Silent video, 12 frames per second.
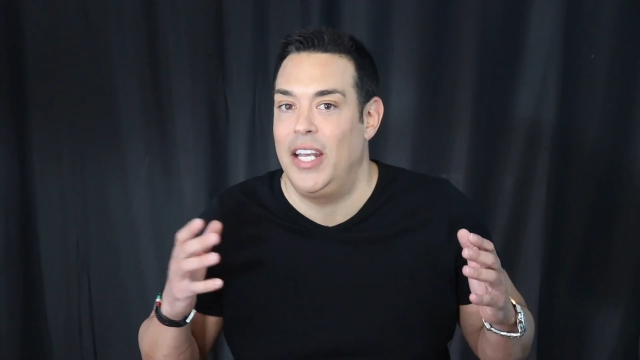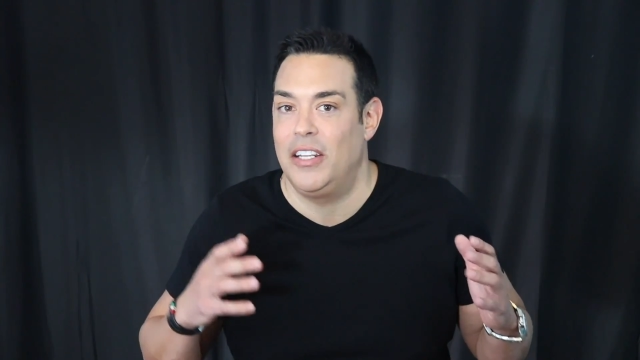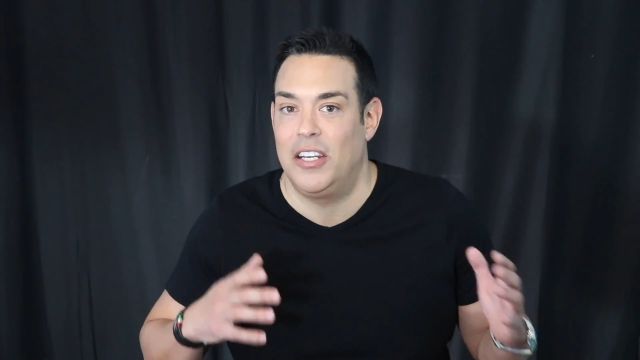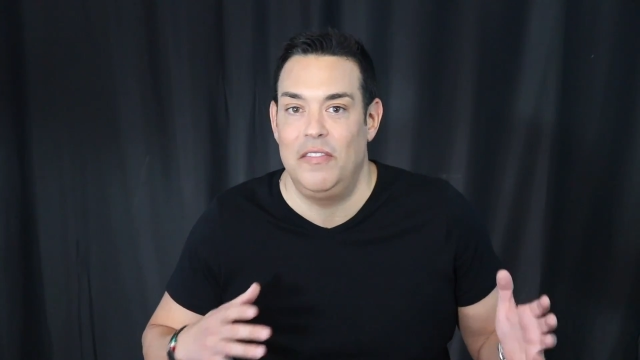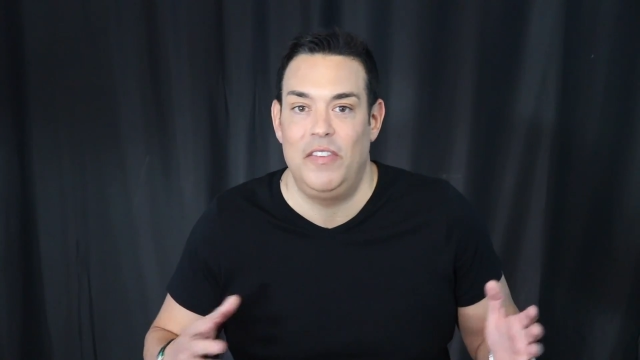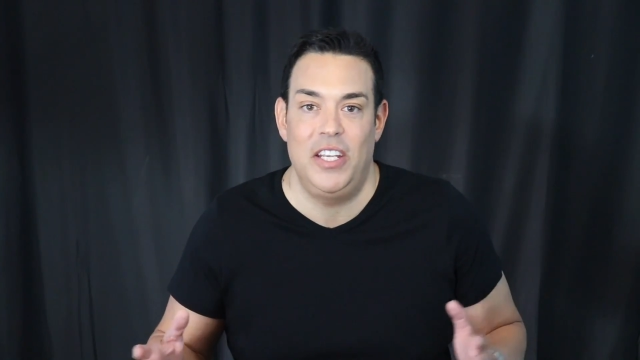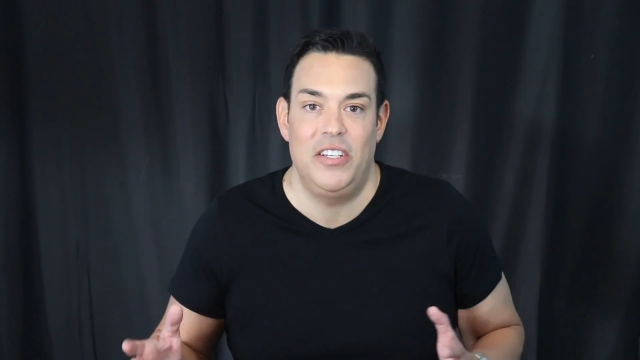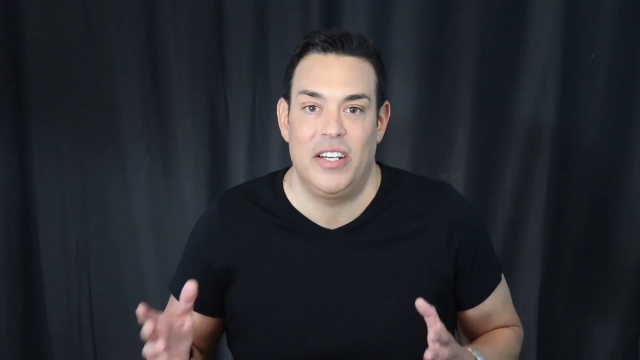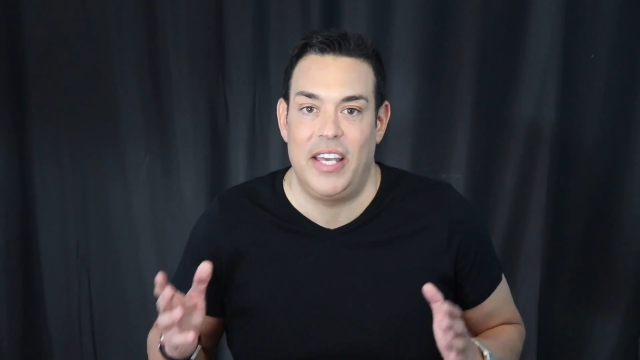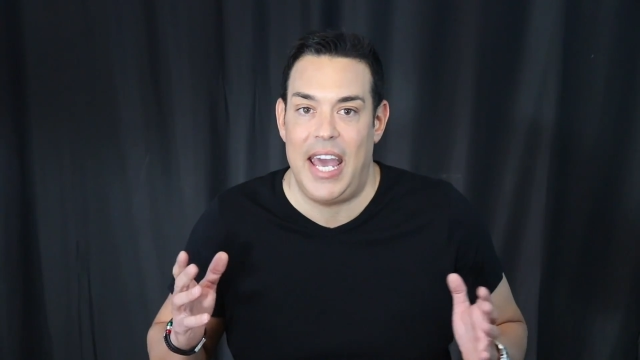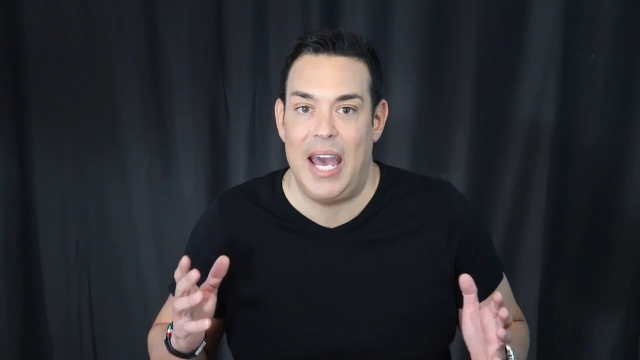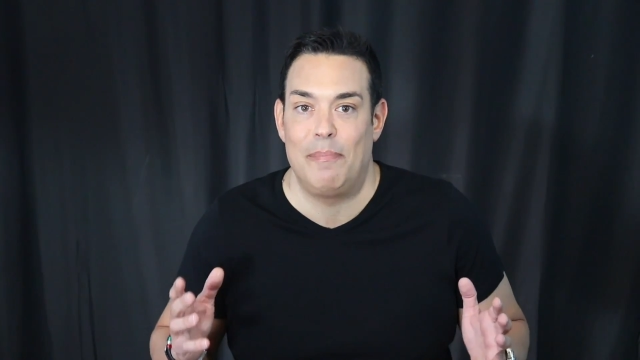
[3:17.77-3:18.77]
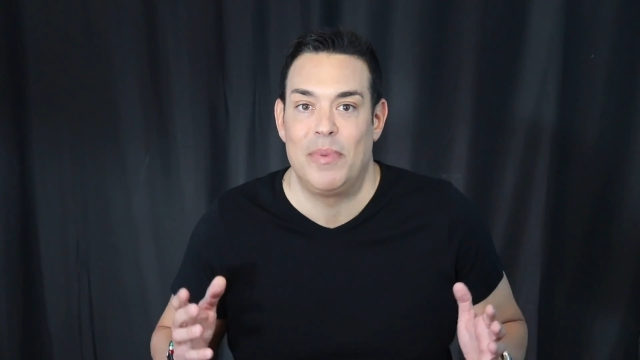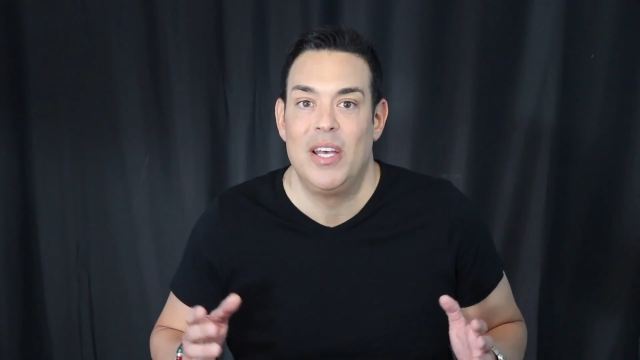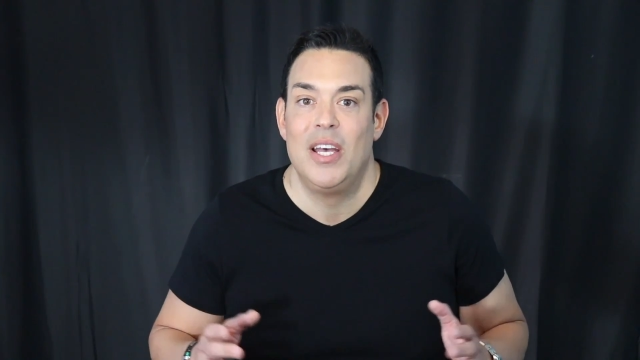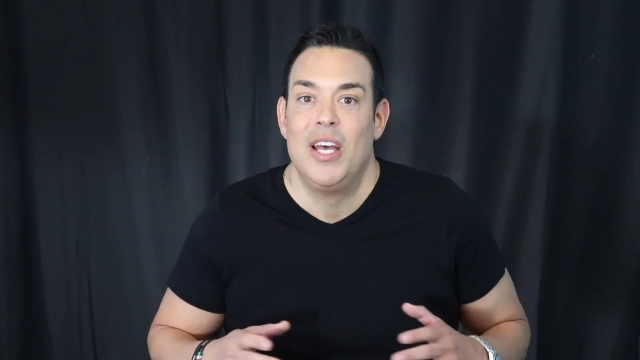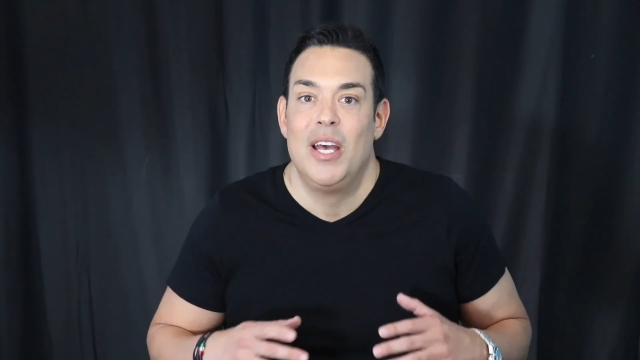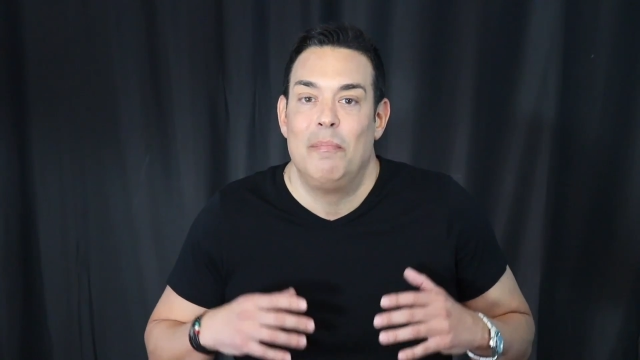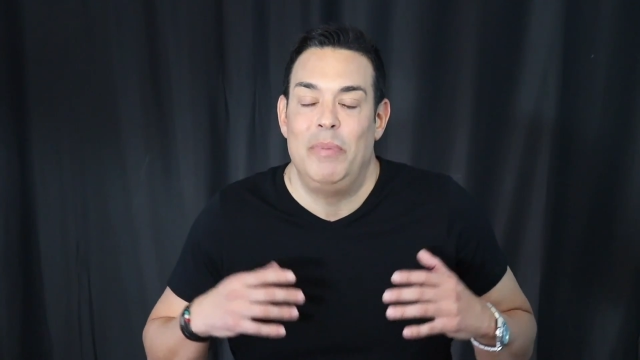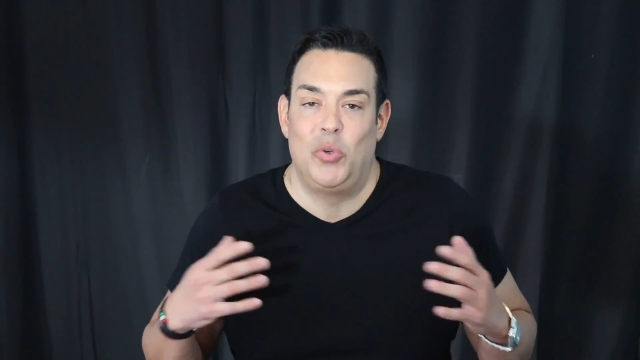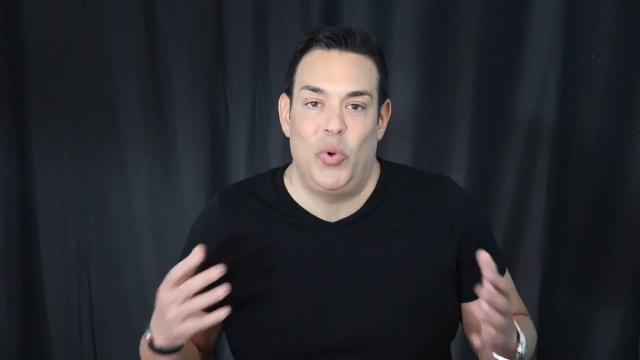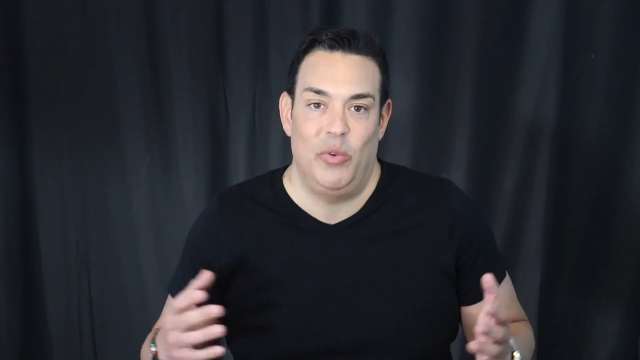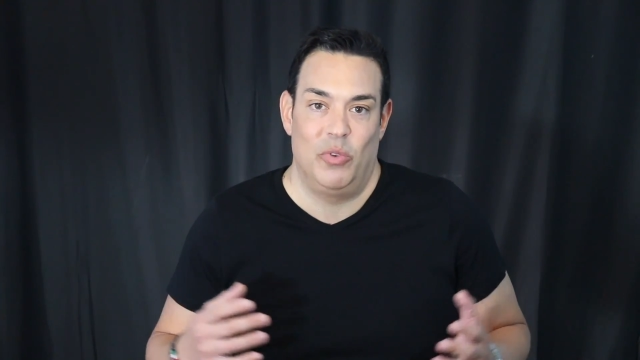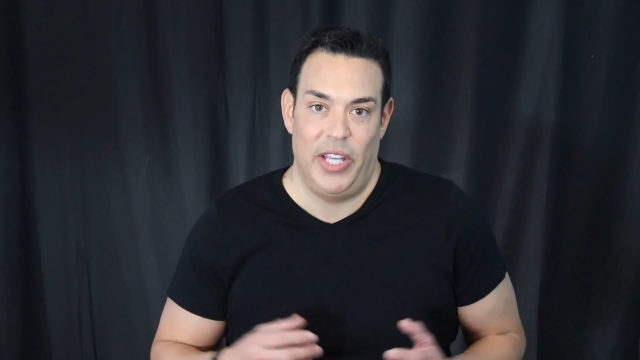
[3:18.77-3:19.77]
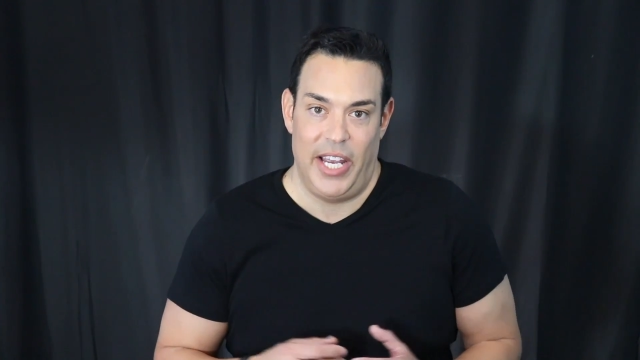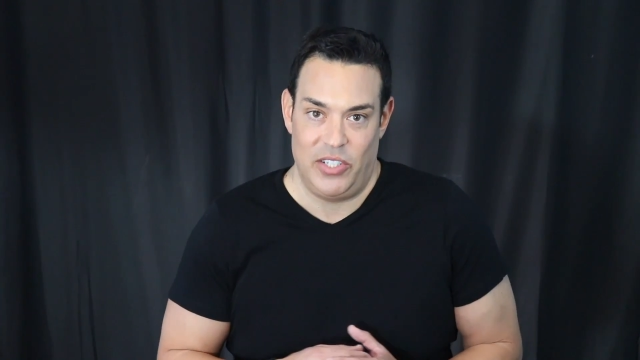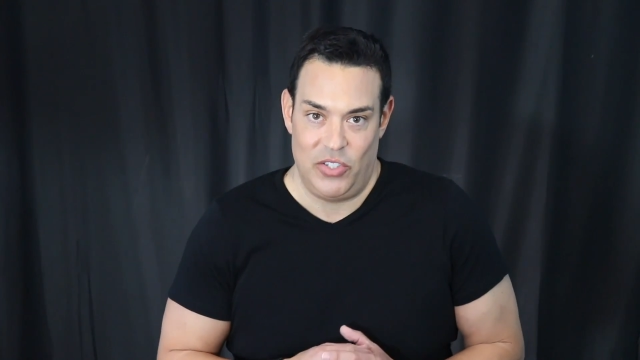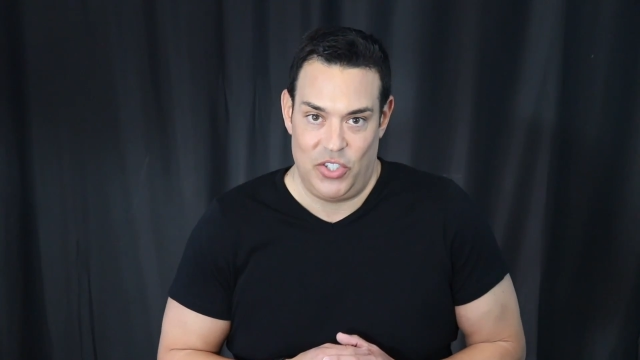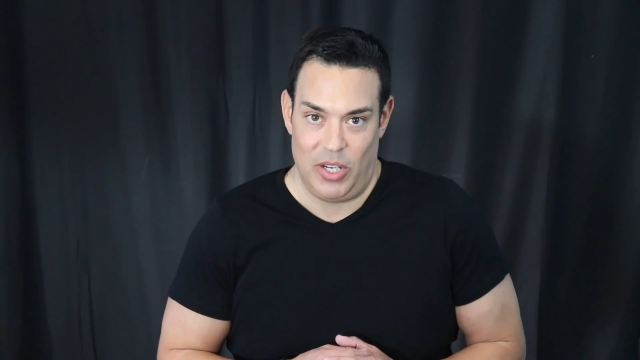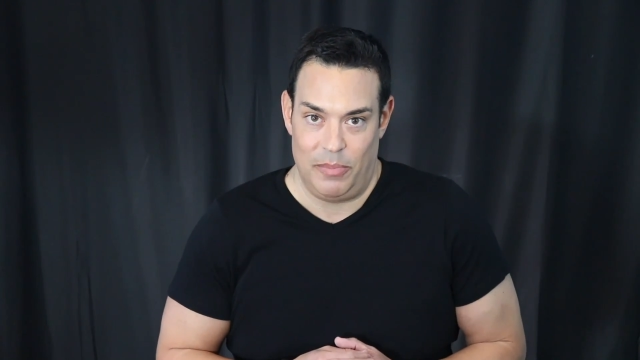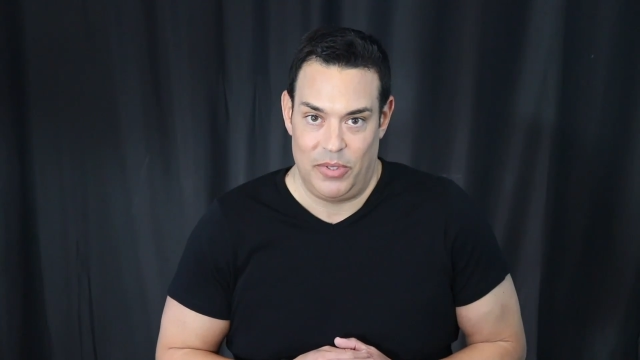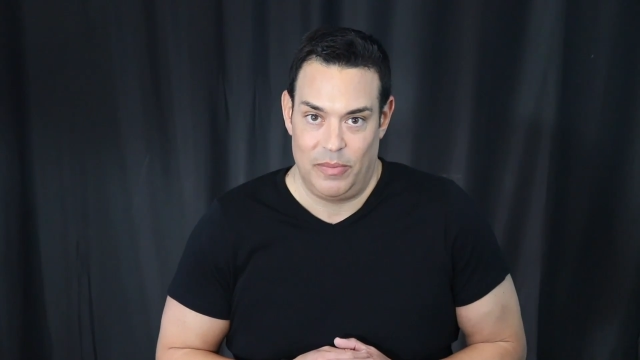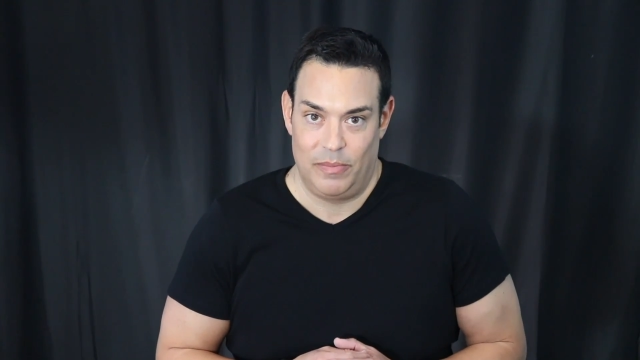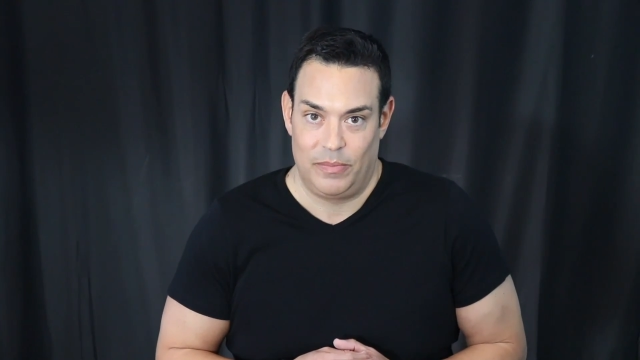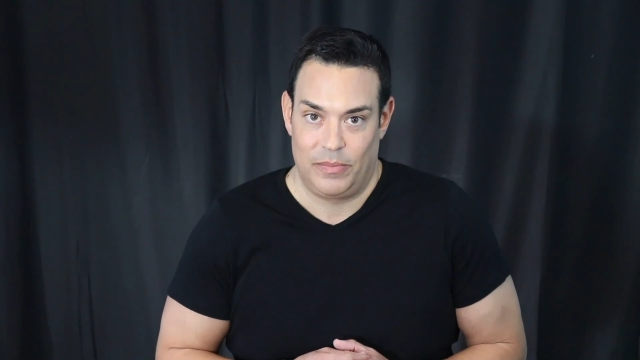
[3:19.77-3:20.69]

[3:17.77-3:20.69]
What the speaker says: inconvenient gap between relationships.